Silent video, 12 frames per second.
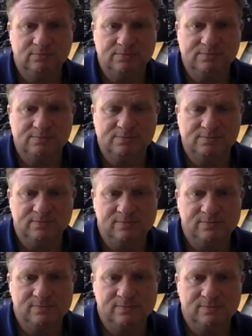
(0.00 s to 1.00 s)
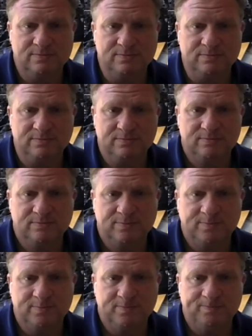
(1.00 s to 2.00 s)

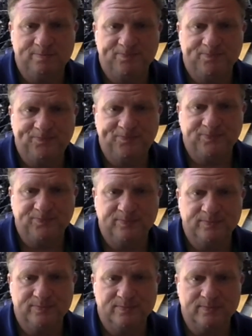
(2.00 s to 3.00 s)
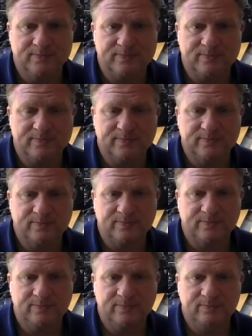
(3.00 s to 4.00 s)

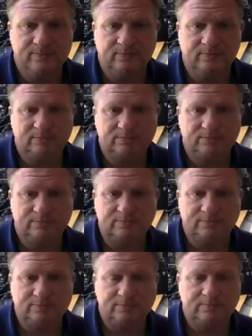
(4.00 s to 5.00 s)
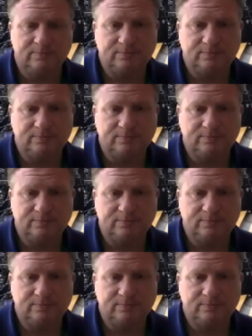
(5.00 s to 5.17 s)
The person shown says nothing.